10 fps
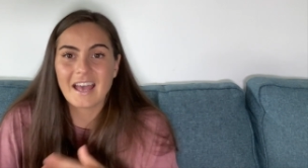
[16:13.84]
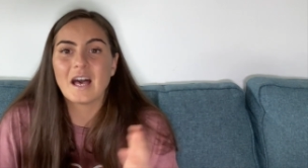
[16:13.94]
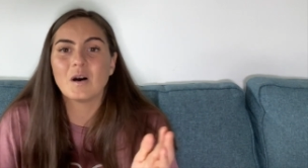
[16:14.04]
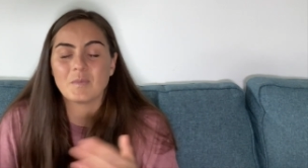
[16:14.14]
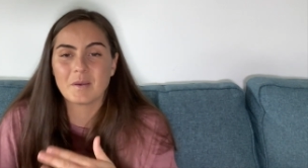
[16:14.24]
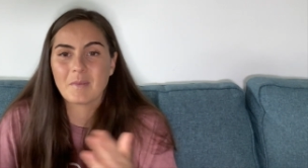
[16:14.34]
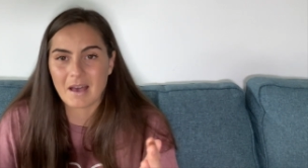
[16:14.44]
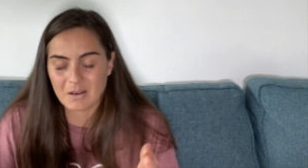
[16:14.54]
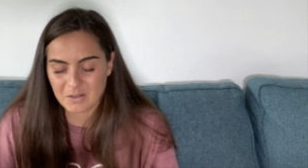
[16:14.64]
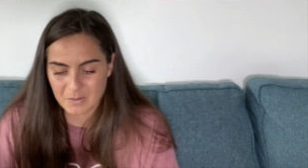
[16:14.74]
help him
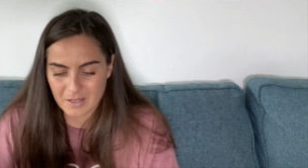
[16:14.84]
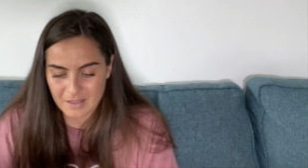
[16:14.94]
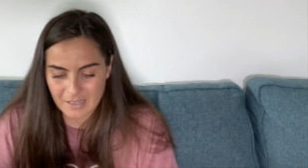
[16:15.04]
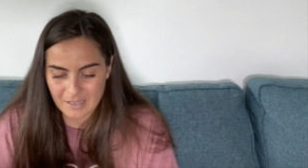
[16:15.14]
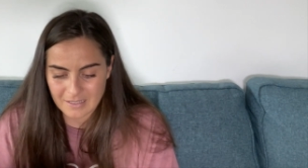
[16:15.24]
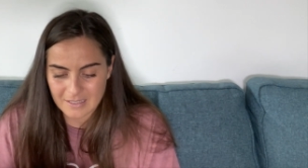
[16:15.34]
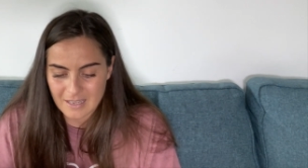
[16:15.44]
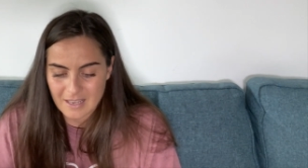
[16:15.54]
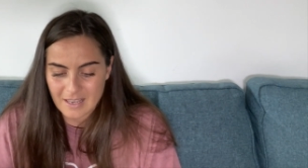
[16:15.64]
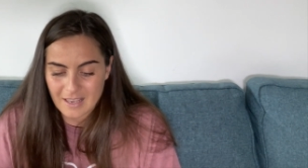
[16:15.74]
out with things.
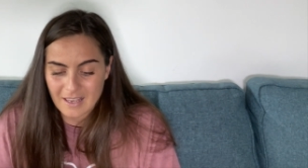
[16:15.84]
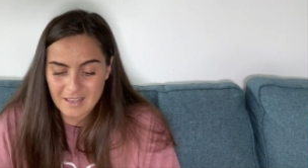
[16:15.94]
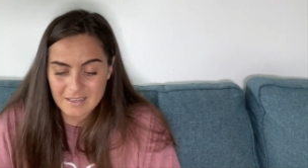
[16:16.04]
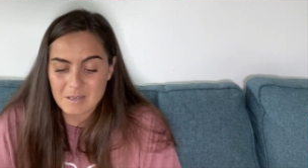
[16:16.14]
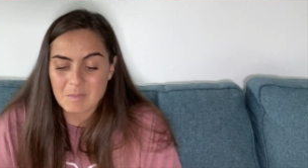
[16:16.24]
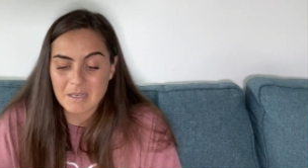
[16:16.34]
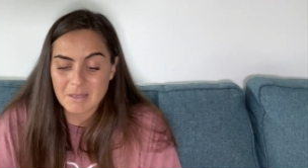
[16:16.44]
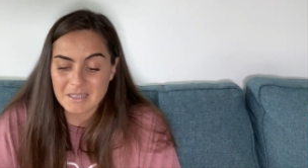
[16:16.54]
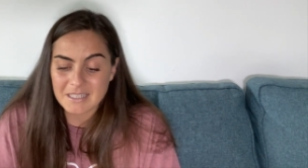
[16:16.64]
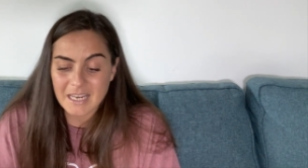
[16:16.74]
And in my
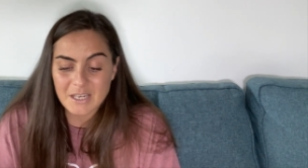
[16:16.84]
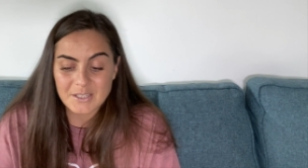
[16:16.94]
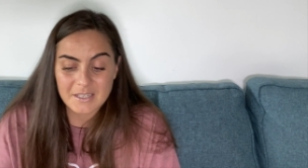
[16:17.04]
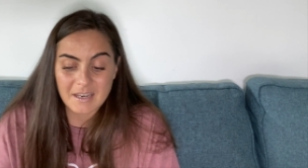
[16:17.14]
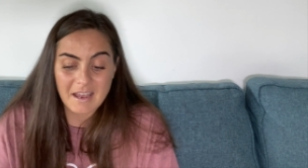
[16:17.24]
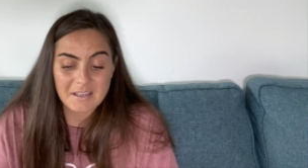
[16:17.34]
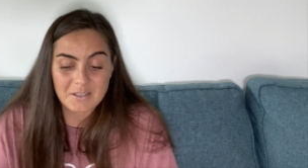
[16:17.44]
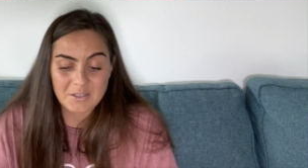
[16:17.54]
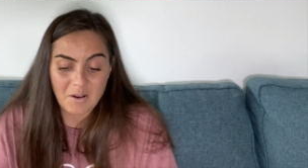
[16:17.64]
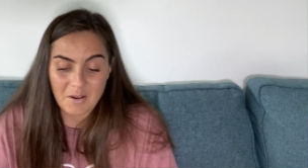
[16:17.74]
meditation, I
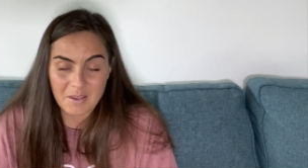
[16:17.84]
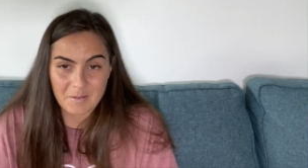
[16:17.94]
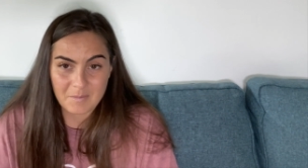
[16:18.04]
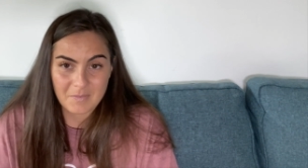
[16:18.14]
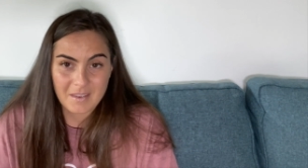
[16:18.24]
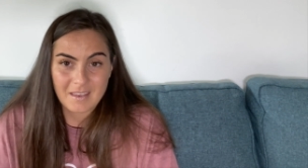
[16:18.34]
saw him.